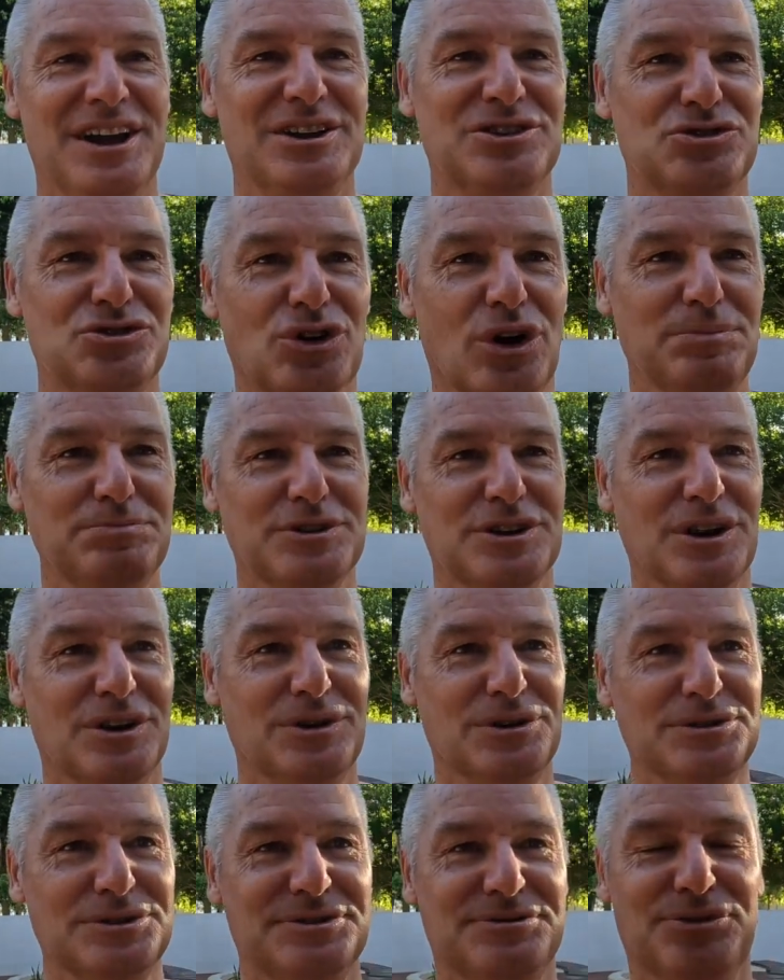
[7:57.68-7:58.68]
dropped
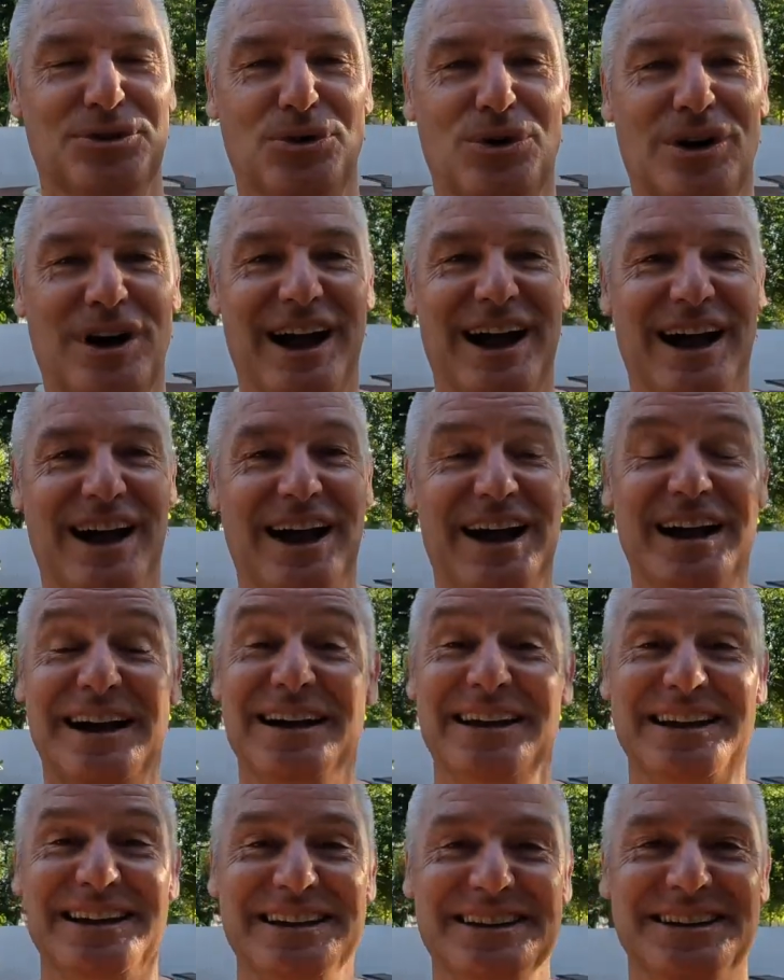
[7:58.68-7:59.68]
goals for
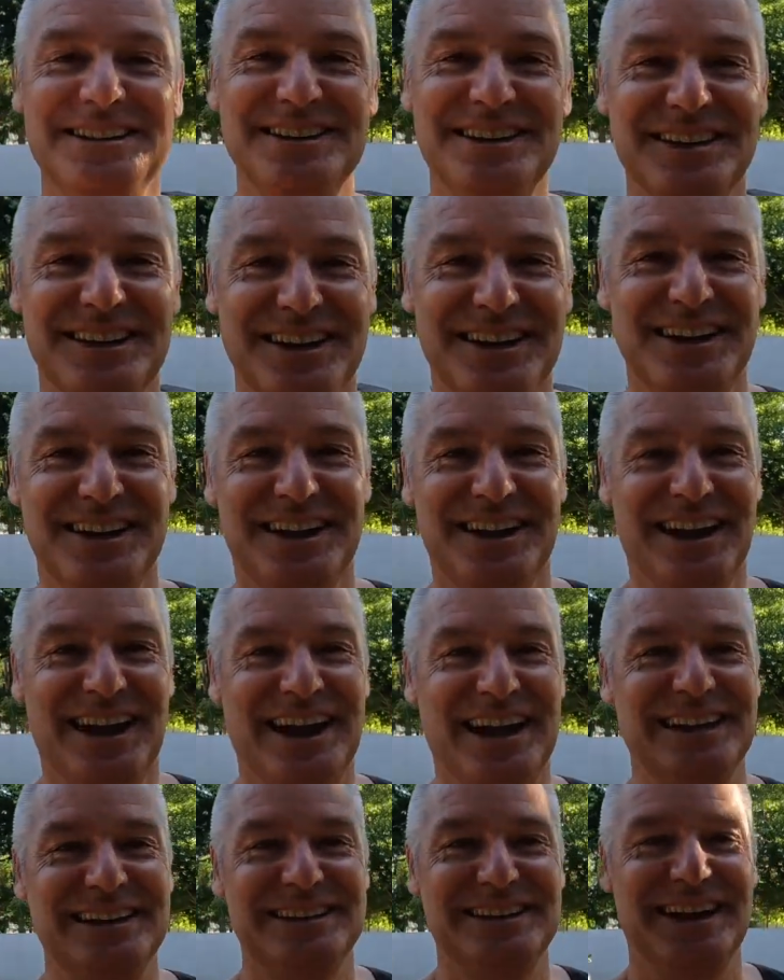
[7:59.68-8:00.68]
England
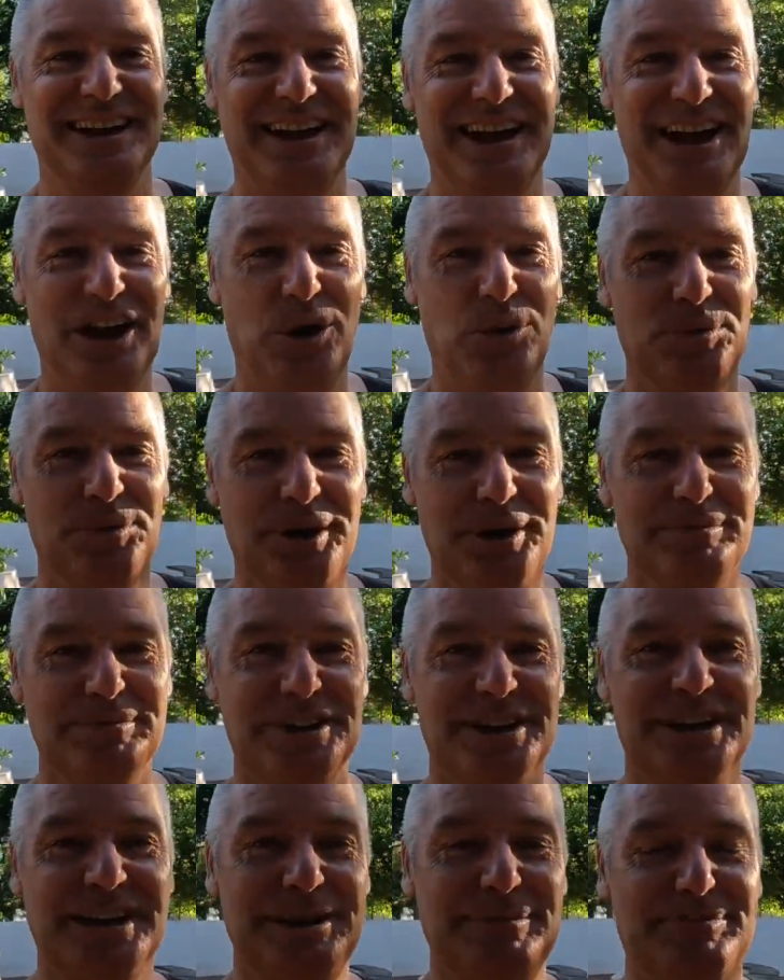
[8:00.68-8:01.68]
and helped them
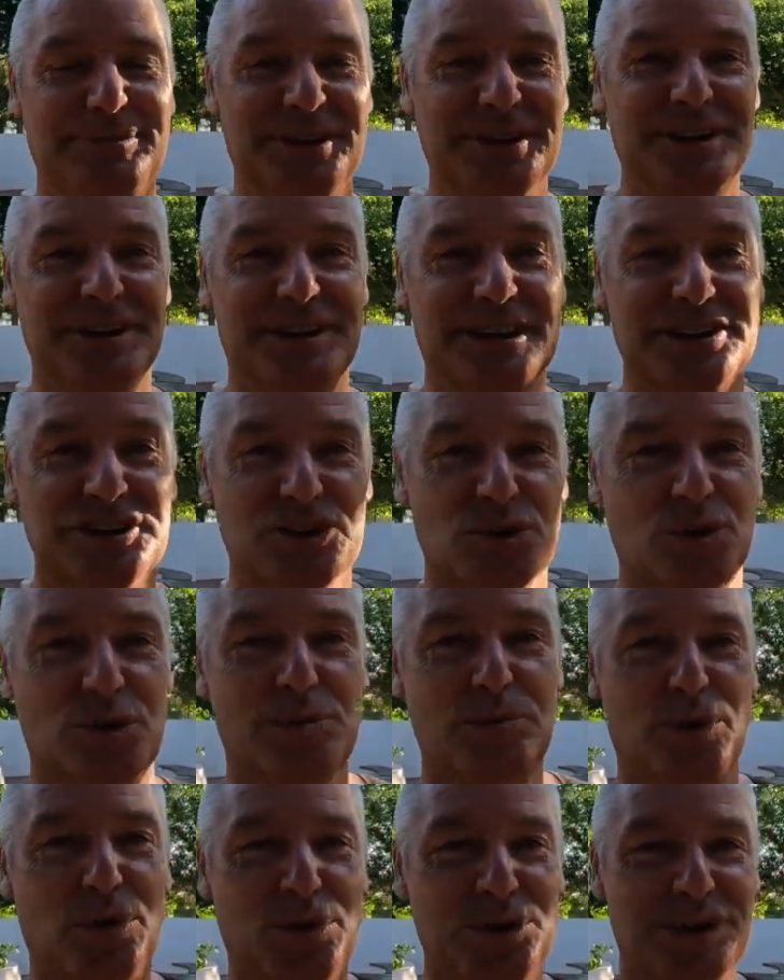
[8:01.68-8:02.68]
keep the
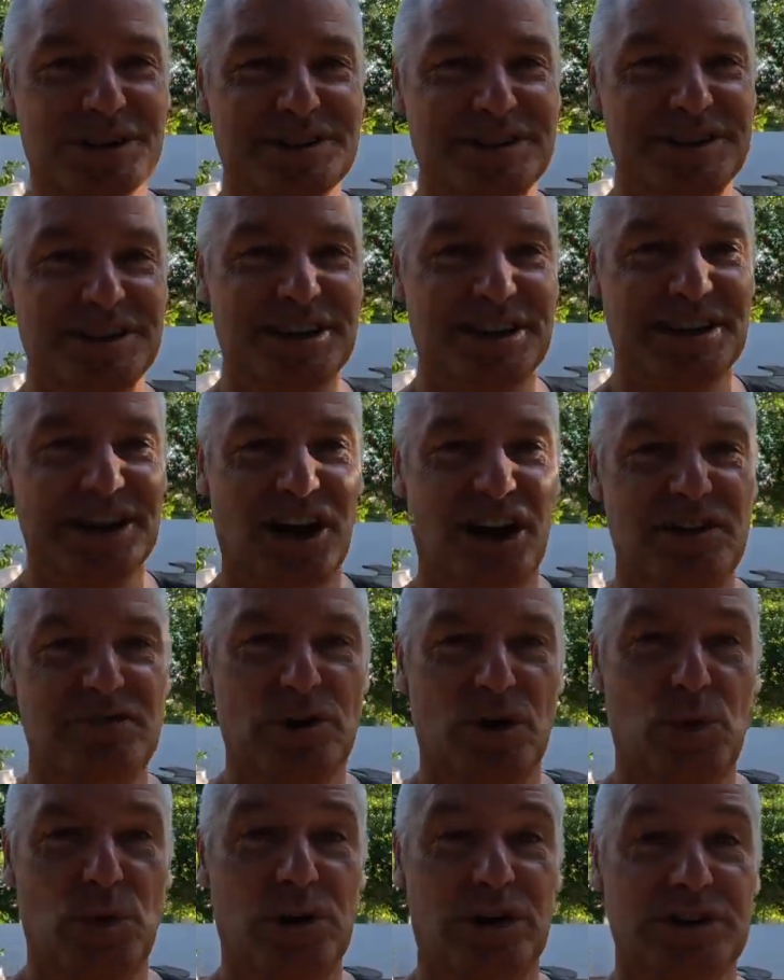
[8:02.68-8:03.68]
scoreboard ticking
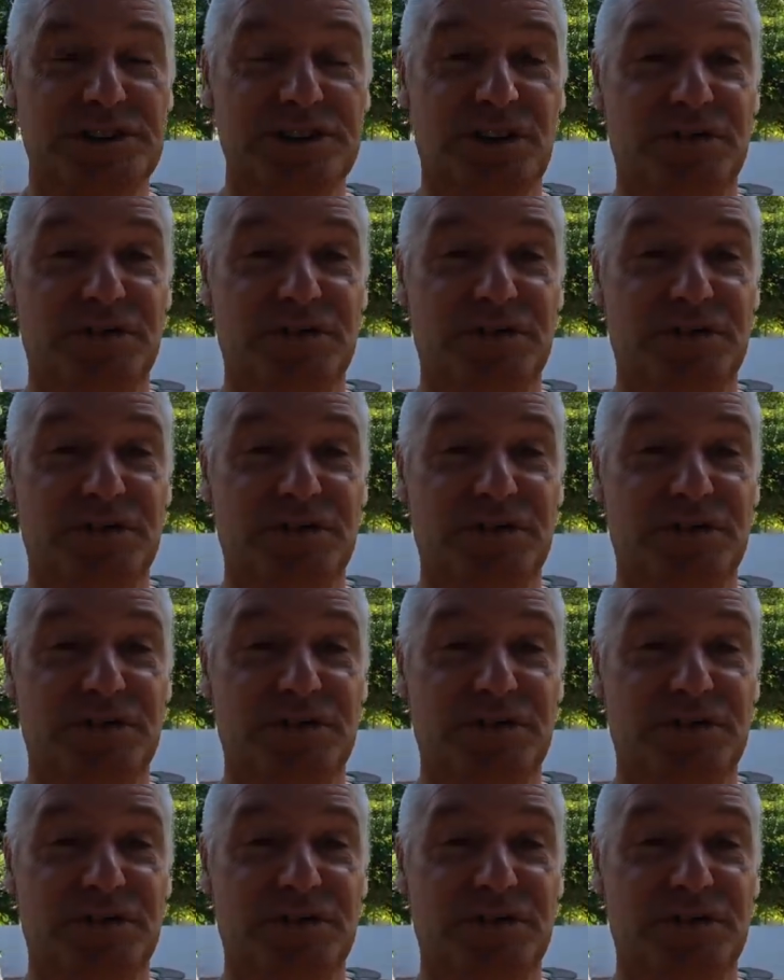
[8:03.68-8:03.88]
over. Whereas